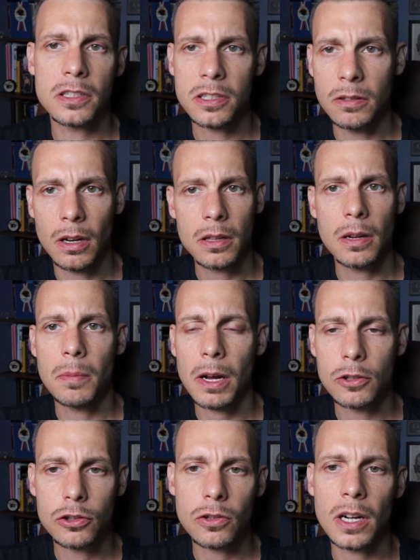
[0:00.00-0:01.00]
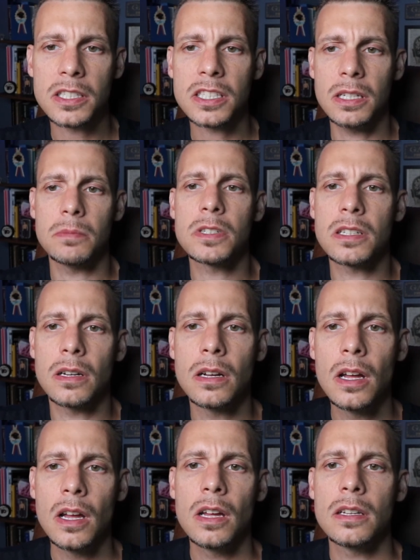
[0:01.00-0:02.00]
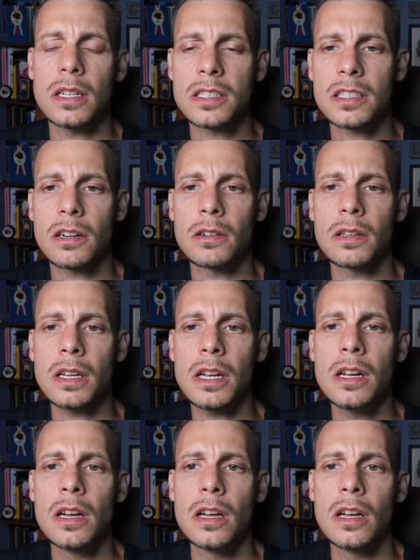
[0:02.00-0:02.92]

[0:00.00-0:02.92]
So nothing about stress seems to necessarily